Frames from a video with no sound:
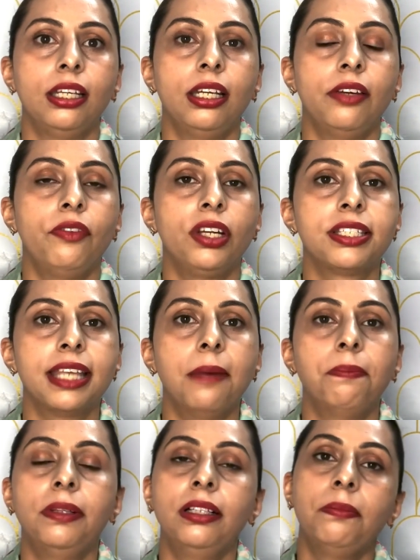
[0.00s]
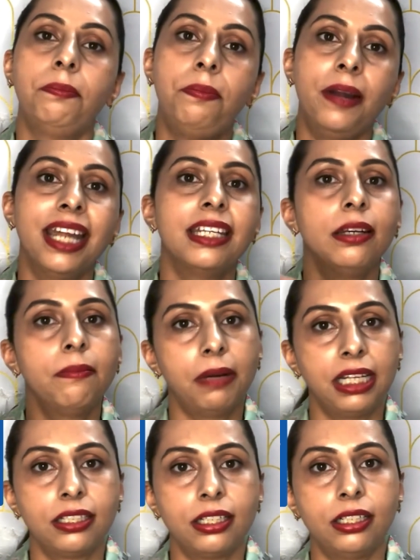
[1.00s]
For example, bread and
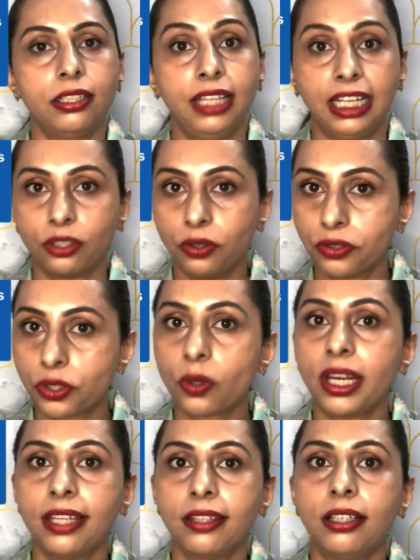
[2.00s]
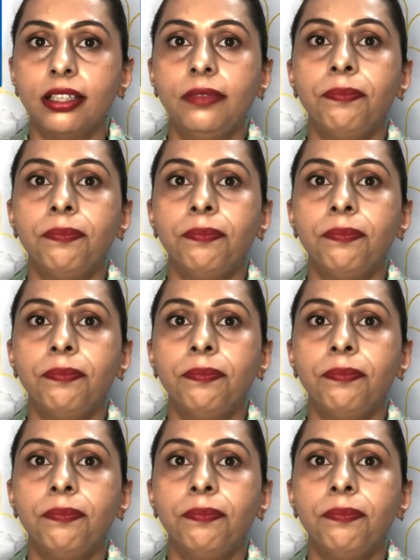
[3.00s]
butter, that goes together.